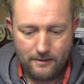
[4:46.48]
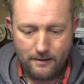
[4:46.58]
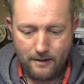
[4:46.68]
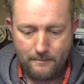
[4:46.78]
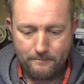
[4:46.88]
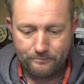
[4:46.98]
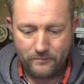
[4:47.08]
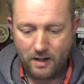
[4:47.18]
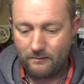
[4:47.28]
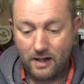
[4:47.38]

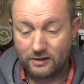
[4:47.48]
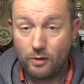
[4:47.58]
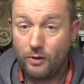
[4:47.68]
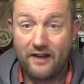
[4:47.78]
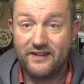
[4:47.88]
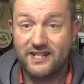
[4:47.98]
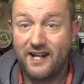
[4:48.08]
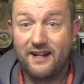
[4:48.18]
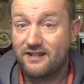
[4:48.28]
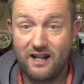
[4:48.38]
I do like the
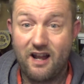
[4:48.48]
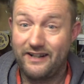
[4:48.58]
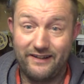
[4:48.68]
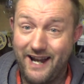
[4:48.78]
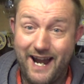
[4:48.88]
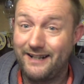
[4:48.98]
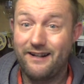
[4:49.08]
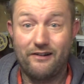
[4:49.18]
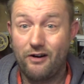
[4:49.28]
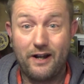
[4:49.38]
6, I like the 8,
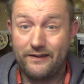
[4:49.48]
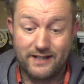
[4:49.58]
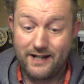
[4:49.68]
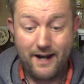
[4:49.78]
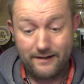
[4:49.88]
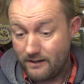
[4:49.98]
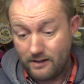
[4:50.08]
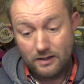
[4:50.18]
and I like the 10,